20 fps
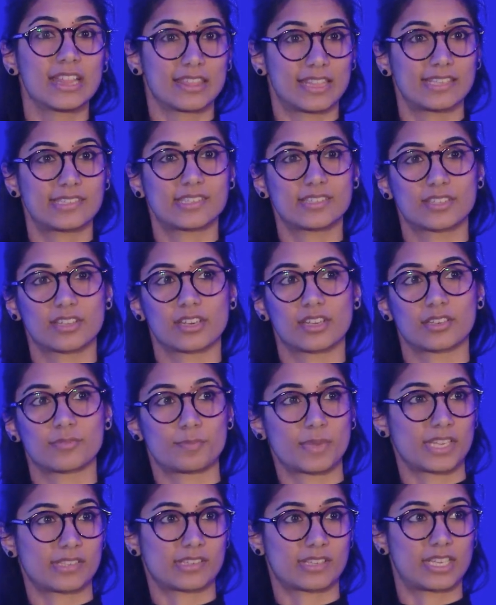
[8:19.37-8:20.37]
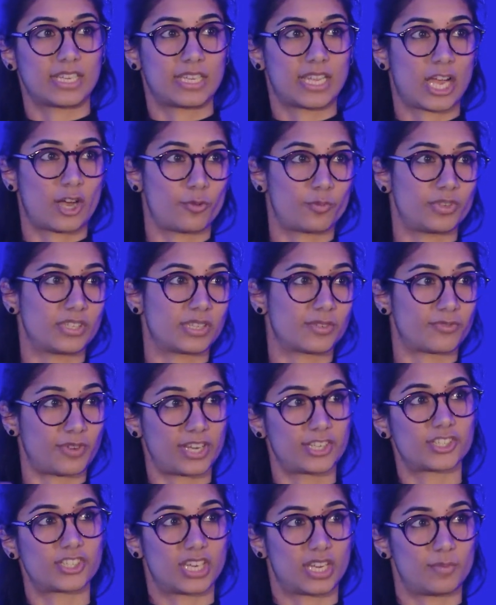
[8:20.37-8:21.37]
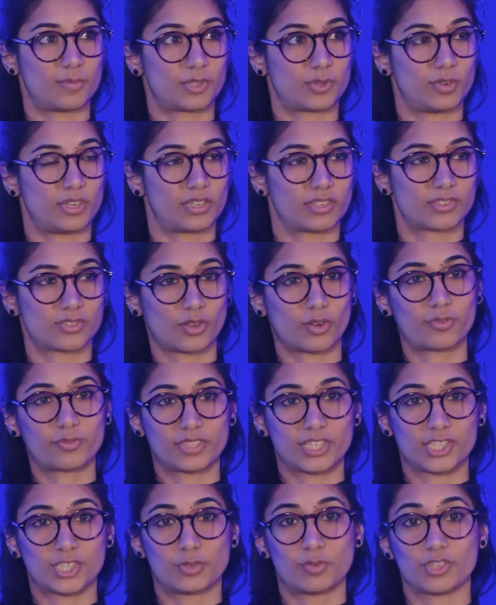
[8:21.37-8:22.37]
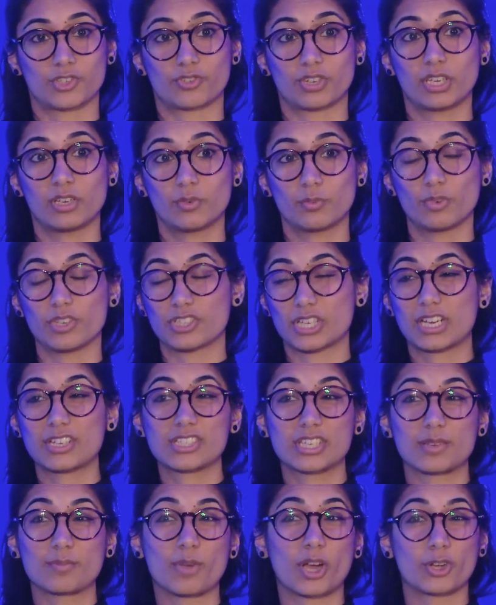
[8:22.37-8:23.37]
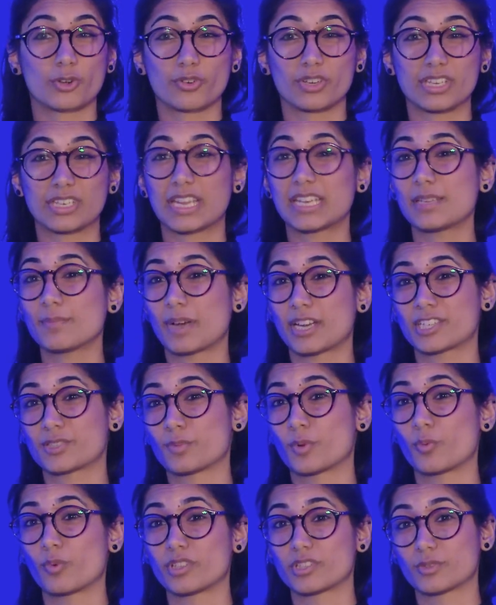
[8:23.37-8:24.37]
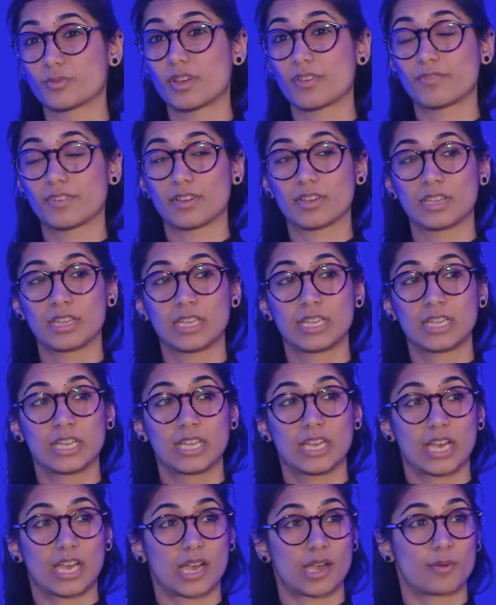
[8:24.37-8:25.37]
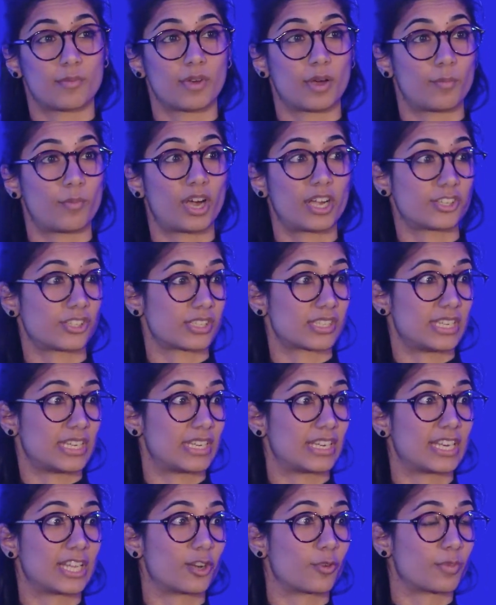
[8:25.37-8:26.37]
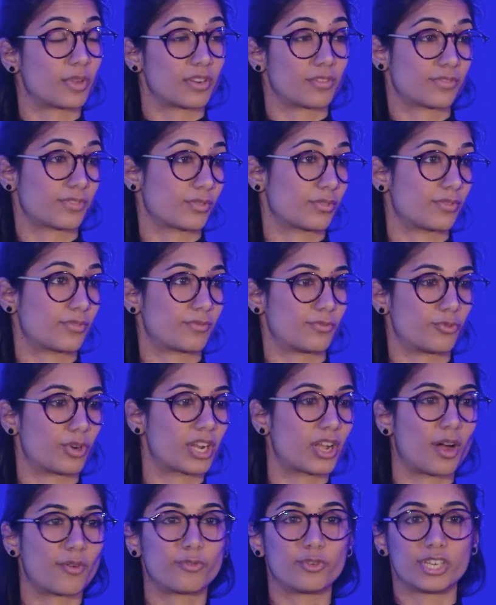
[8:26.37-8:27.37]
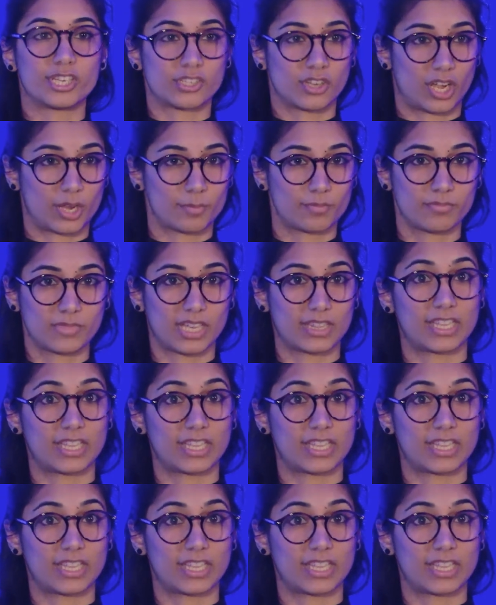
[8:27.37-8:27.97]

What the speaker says: This is going to basically help you differentiate between a soft tissue injury, which actually might not need any management whatsoever, and might just need a little bit of sort of recovery time.